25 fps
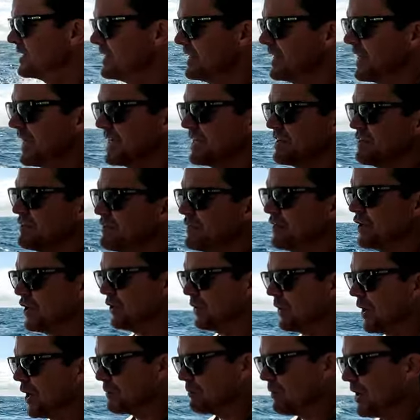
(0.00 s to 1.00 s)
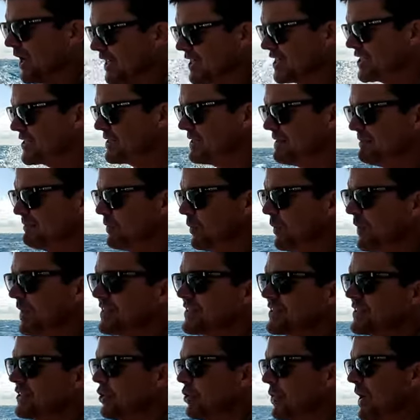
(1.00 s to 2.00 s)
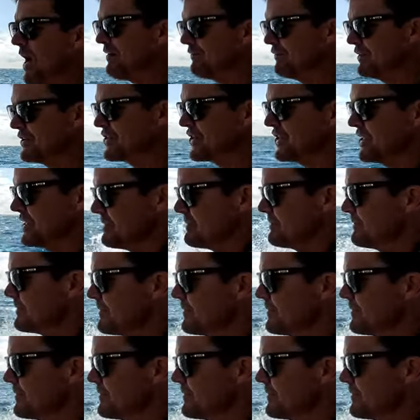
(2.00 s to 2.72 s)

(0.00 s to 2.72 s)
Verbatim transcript: you get your few odd ones. We're still averaging